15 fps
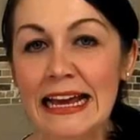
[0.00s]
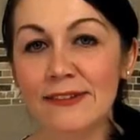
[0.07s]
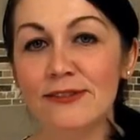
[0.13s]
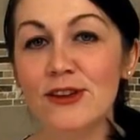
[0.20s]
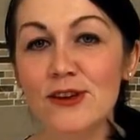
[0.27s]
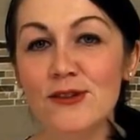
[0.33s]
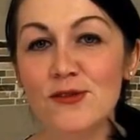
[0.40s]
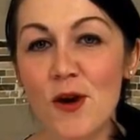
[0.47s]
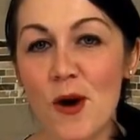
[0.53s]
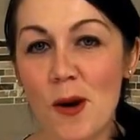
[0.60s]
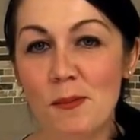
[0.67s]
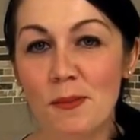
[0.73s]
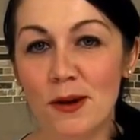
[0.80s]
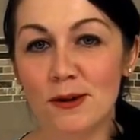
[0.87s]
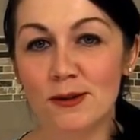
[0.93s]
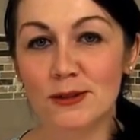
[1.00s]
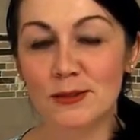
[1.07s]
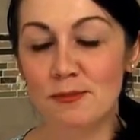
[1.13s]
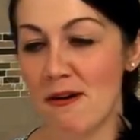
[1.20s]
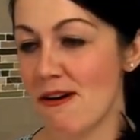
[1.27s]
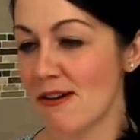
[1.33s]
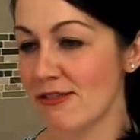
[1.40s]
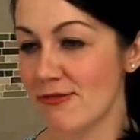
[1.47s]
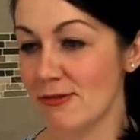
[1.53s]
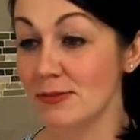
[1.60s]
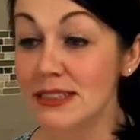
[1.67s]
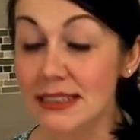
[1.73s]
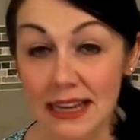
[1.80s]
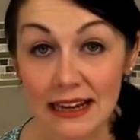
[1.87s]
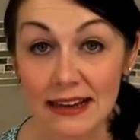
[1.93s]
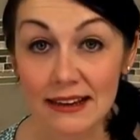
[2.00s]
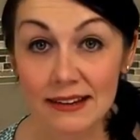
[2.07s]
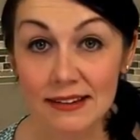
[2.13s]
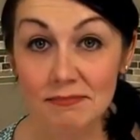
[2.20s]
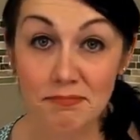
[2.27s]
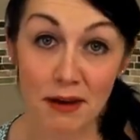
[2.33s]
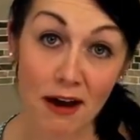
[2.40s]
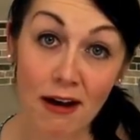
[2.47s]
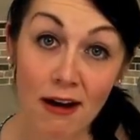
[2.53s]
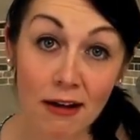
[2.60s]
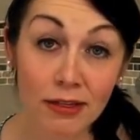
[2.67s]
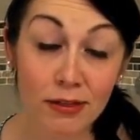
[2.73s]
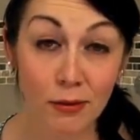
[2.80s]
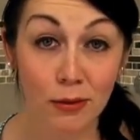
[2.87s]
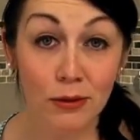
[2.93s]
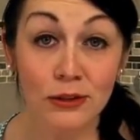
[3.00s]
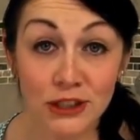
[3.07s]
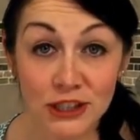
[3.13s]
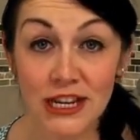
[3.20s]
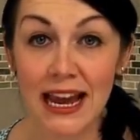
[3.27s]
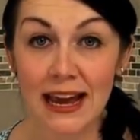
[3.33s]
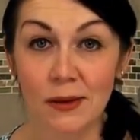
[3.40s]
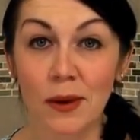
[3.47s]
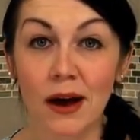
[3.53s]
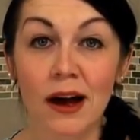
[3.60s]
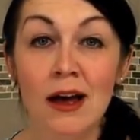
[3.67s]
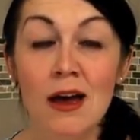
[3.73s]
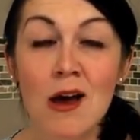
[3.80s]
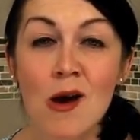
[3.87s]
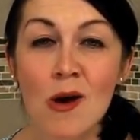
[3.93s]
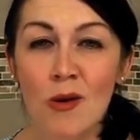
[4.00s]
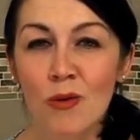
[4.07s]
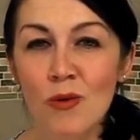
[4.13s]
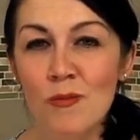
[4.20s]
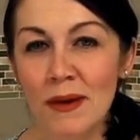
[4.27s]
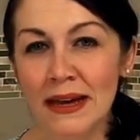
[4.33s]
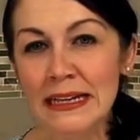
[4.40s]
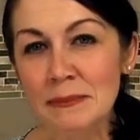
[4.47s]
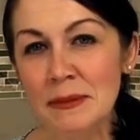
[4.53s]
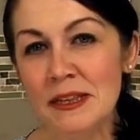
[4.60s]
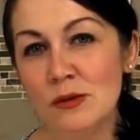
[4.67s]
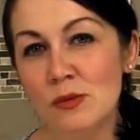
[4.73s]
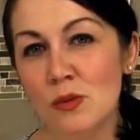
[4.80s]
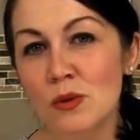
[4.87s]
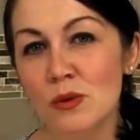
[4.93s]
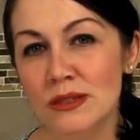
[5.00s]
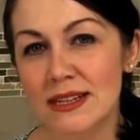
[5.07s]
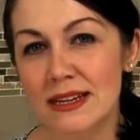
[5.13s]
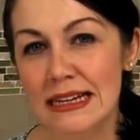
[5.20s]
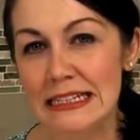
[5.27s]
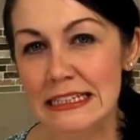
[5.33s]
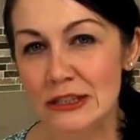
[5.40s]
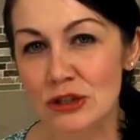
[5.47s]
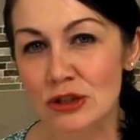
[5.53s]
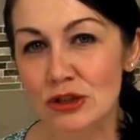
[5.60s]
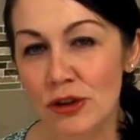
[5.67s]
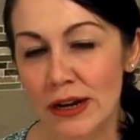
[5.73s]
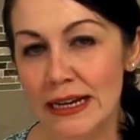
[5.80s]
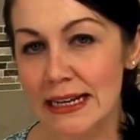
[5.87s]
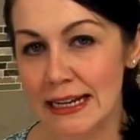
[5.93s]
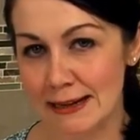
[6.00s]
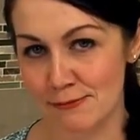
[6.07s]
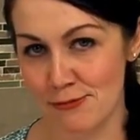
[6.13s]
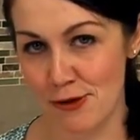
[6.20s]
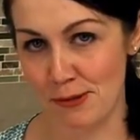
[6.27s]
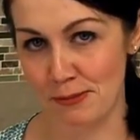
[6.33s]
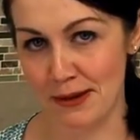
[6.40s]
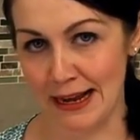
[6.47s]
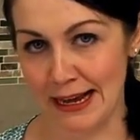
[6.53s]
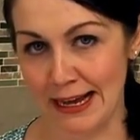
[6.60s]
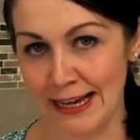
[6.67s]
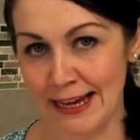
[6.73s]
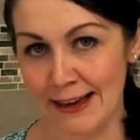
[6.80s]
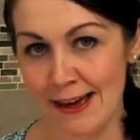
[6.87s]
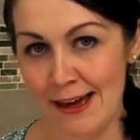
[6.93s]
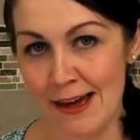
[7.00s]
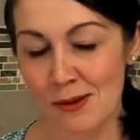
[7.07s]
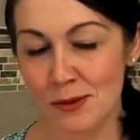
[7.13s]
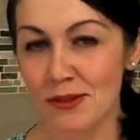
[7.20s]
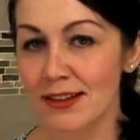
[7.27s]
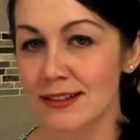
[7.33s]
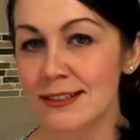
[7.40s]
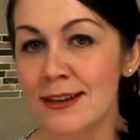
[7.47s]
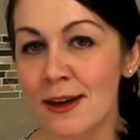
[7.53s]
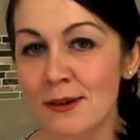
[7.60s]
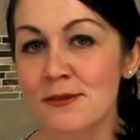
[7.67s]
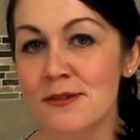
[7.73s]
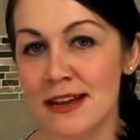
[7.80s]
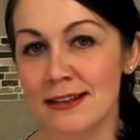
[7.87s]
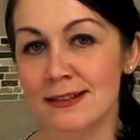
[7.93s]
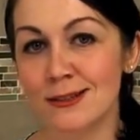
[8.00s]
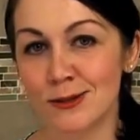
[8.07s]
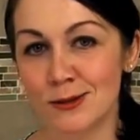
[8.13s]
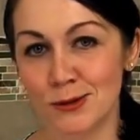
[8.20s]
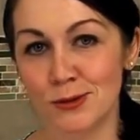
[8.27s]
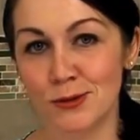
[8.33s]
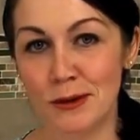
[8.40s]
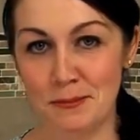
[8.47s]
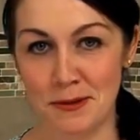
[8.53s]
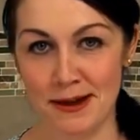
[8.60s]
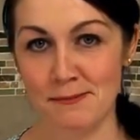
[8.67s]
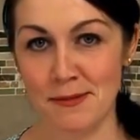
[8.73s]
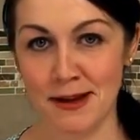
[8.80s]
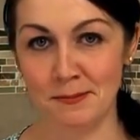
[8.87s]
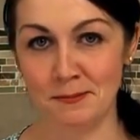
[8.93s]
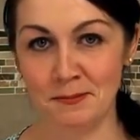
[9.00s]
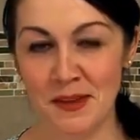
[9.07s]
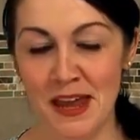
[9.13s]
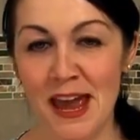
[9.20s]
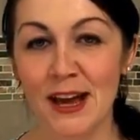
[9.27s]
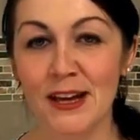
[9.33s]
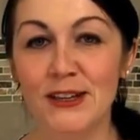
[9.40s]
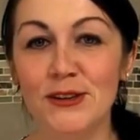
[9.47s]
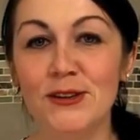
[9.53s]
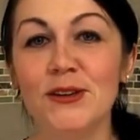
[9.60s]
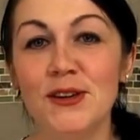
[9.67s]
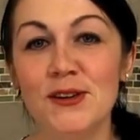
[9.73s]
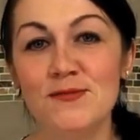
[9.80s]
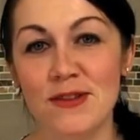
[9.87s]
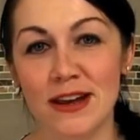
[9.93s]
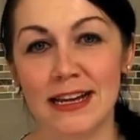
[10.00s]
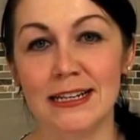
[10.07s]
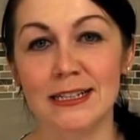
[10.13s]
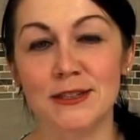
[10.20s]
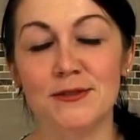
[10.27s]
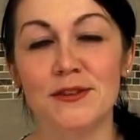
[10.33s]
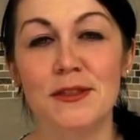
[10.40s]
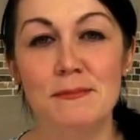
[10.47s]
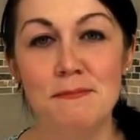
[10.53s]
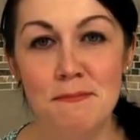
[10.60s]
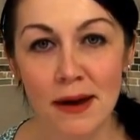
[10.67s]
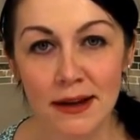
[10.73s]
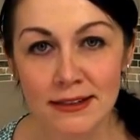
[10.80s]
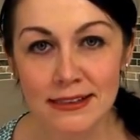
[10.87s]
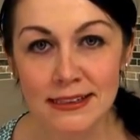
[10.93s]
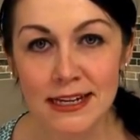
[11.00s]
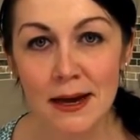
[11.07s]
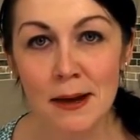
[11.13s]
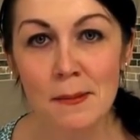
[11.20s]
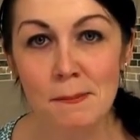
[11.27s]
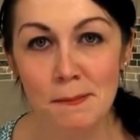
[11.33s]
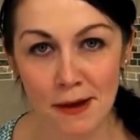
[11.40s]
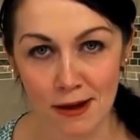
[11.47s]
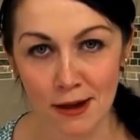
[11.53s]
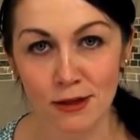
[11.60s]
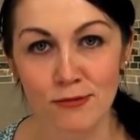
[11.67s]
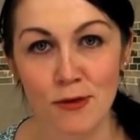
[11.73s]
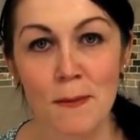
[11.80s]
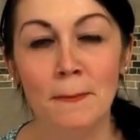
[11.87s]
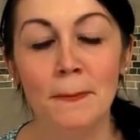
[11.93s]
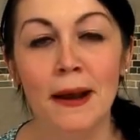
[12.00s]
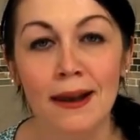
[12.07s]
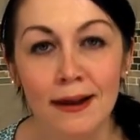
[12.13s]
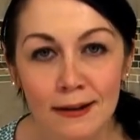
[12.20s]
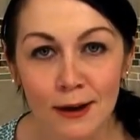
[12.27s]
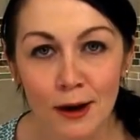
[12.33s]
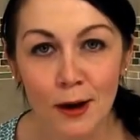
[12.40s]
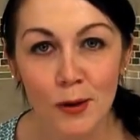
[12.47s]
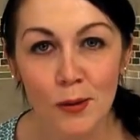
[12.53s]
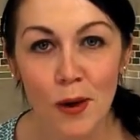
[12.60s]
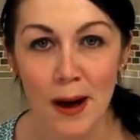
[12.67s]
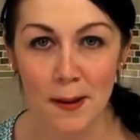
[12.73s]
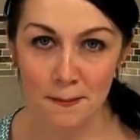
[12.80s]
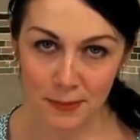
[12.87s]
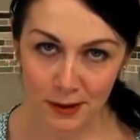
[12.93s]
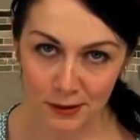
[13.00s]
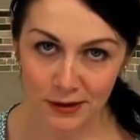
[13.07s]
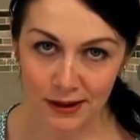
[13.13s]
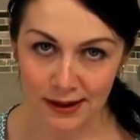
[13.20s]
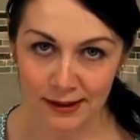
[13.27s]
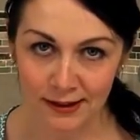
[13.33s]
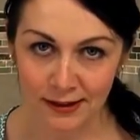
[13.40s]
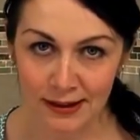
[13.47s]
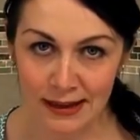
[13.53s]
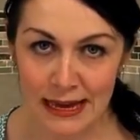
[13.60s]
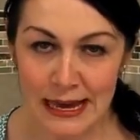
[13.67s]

If you've got a blocked bathroom sink, bath, or shower, or maybe the water isn't draining properly, well, there's no need to call a plumber. You can reach for the Buster Bathroom Plug Hole Unblocker.